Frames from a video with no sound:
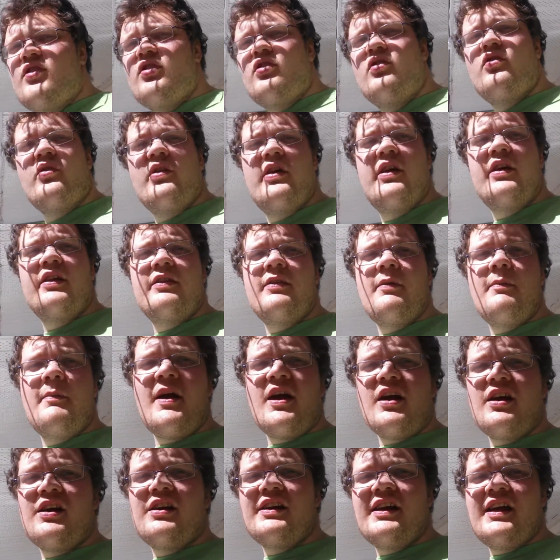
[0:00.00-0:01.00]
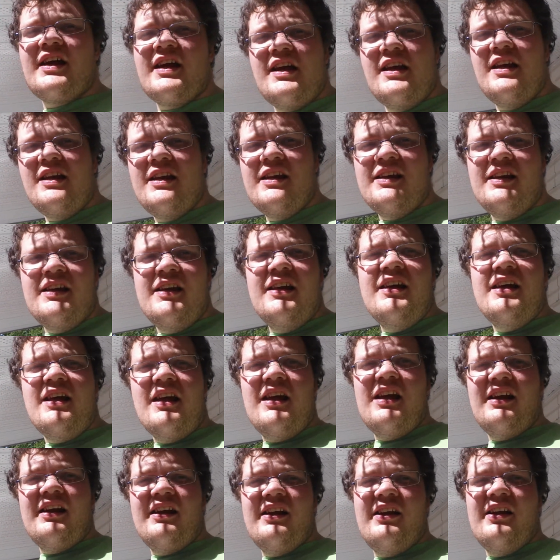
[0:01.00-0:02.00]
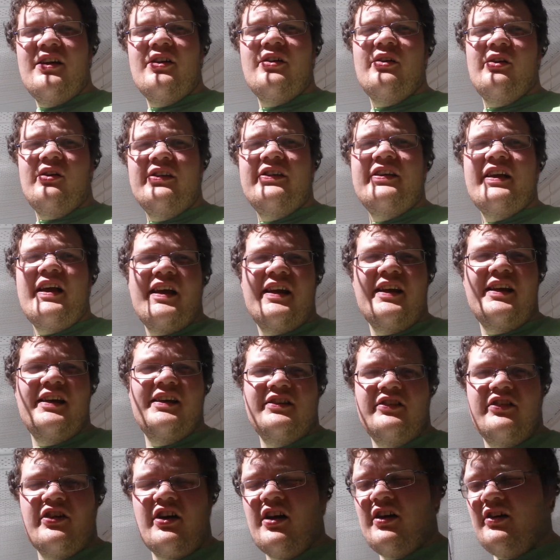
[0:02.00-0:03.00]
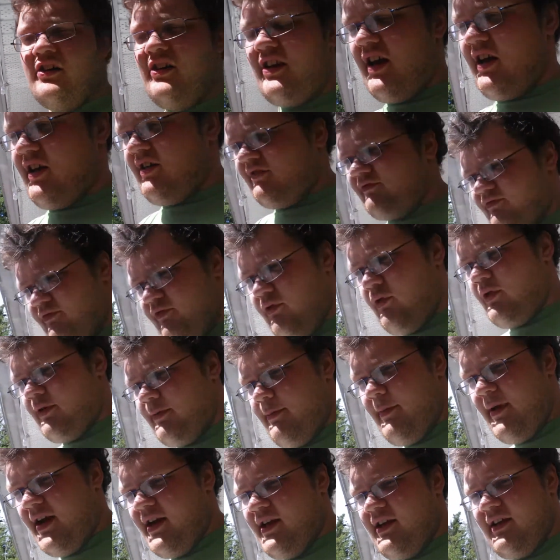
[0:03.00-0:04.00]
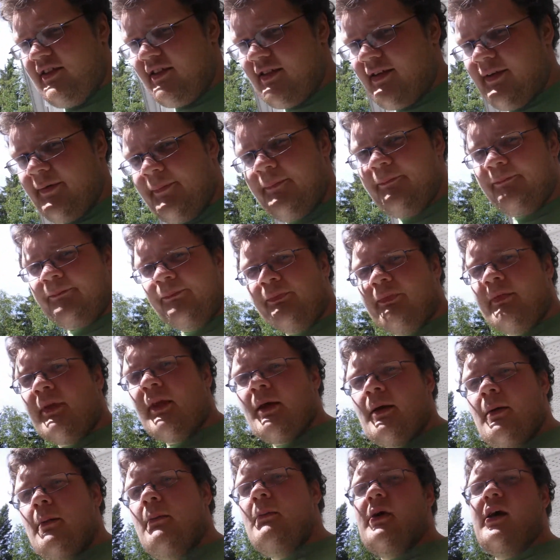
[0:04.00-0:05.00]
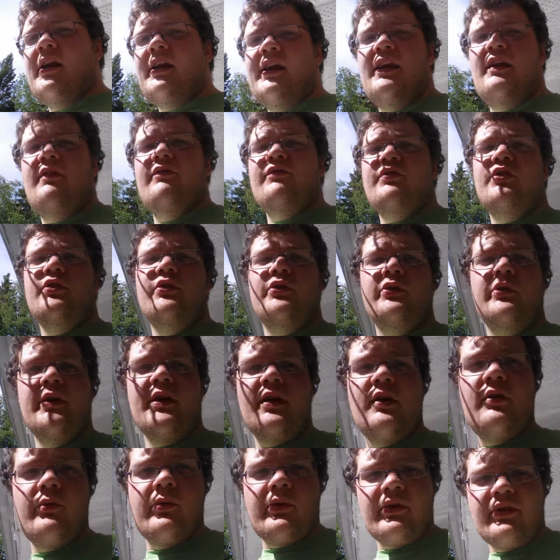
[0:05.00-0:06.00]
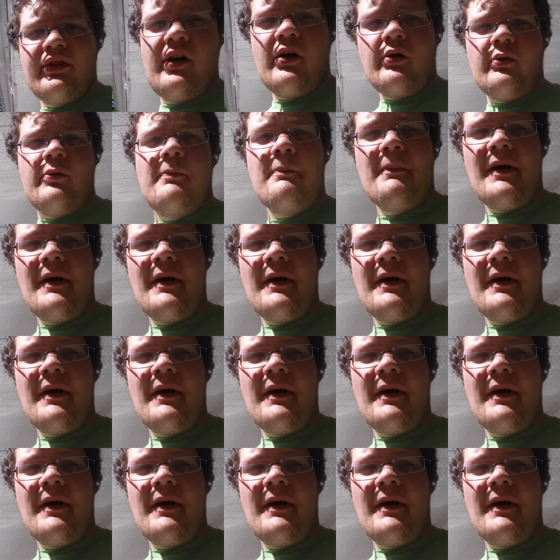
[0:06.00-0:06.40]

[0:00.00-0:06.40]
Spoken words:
you're doing the marinade, it'll take an entire day in 40 minutes. But if you're doing it without